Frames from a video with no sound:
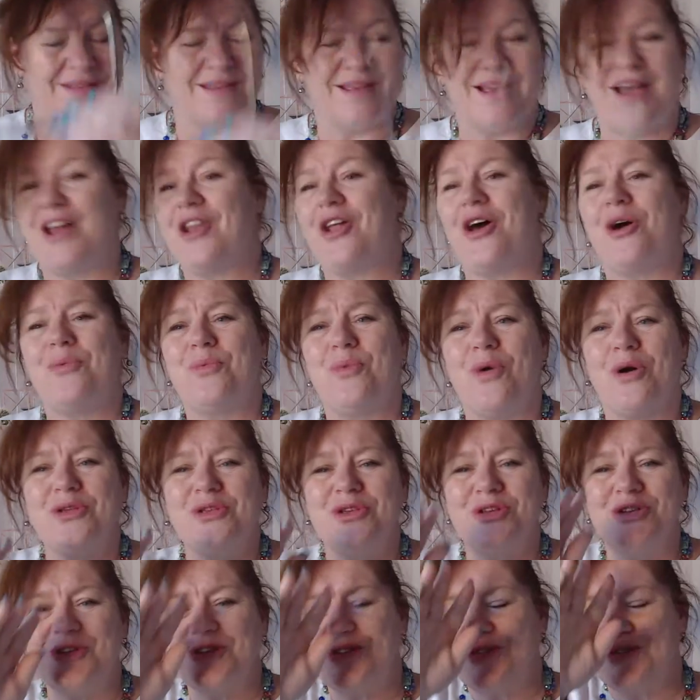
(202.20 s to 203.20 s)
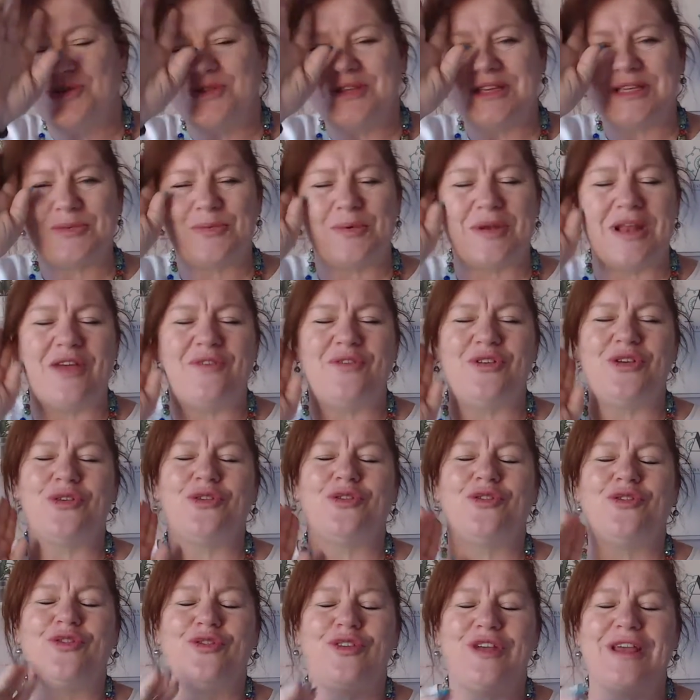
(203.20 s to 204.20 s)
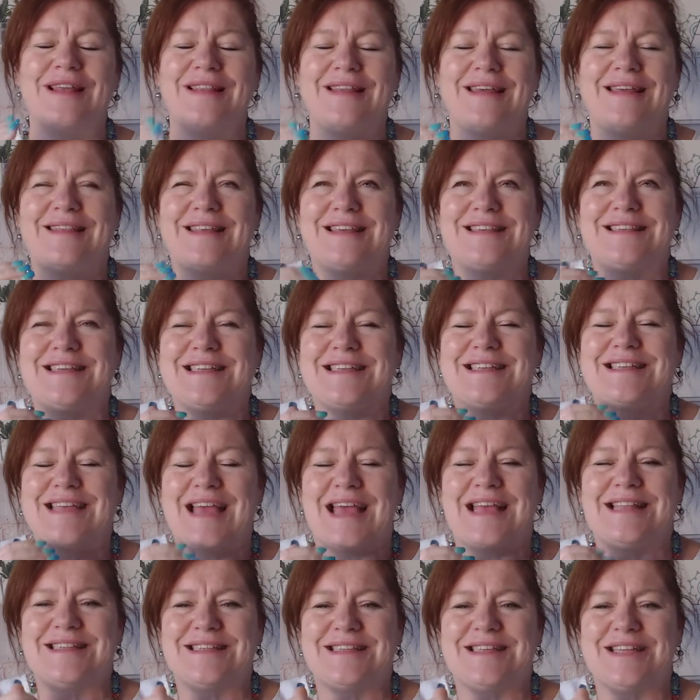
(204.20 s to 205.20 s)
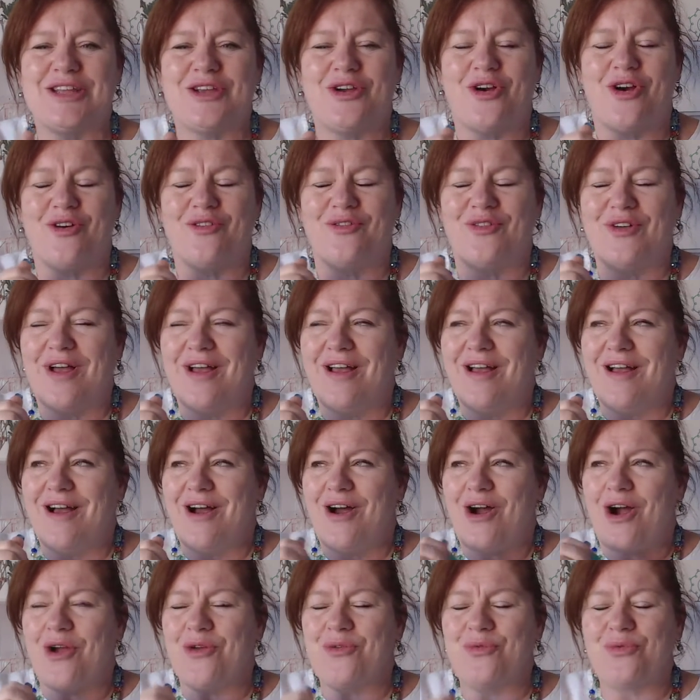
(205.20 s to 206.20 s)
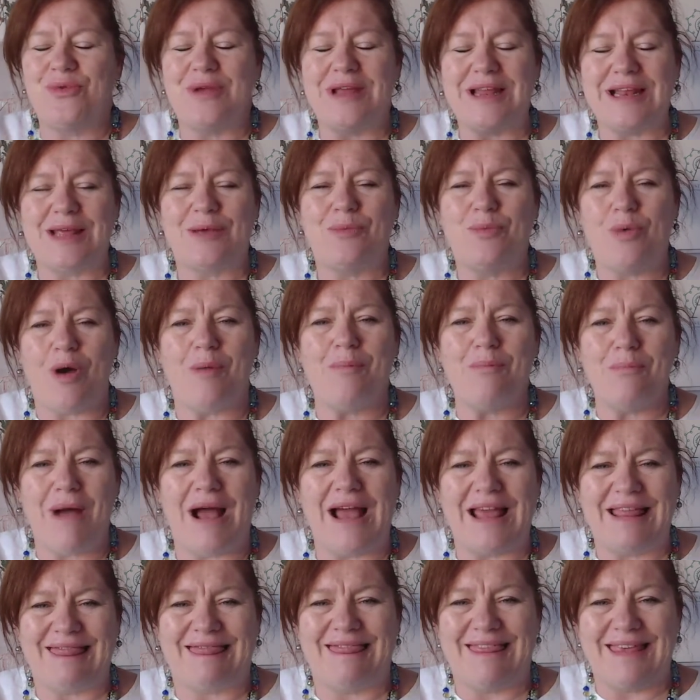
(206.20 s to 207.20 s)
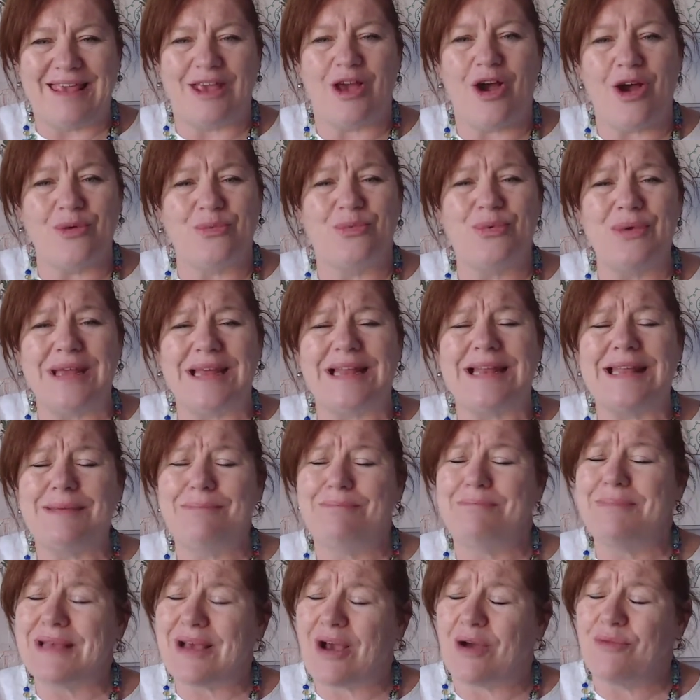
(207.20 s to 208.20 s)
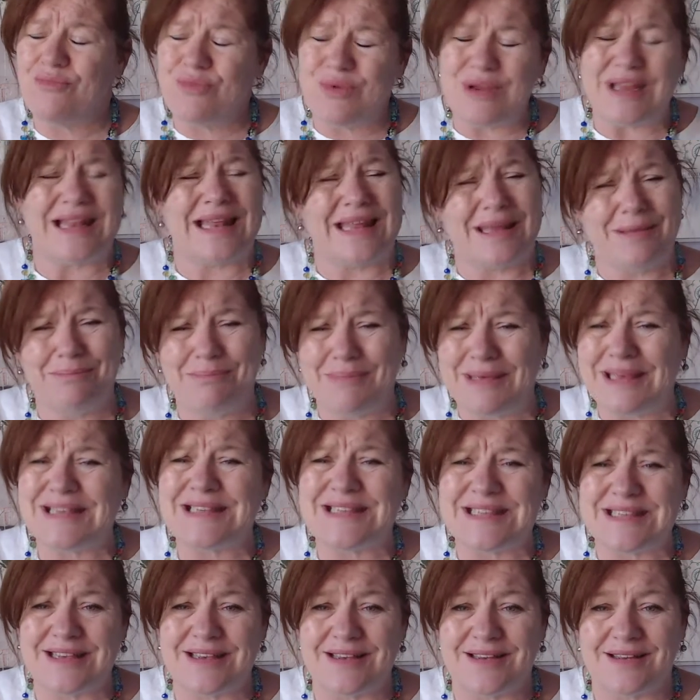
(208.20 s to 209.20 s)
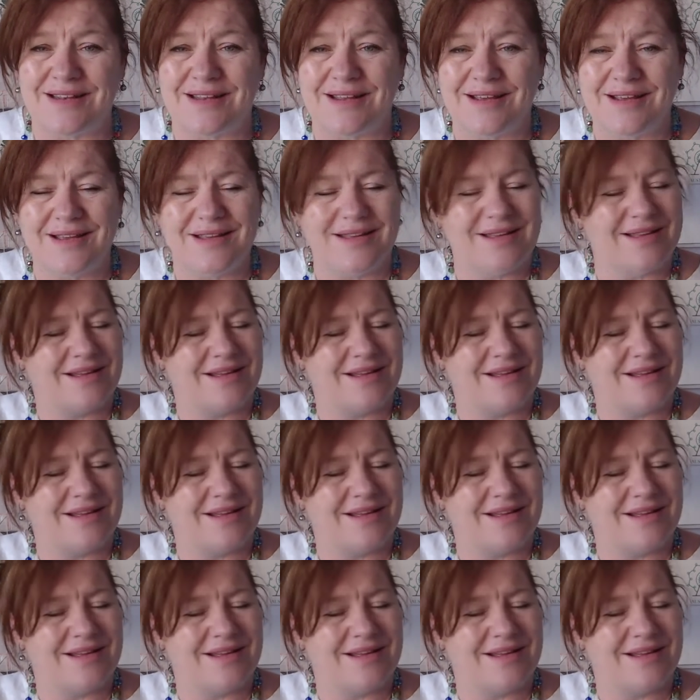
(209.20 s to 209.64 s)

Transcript: And I want you to do this whenever you're feeling this intensity of, I really want my thing, I really miss it.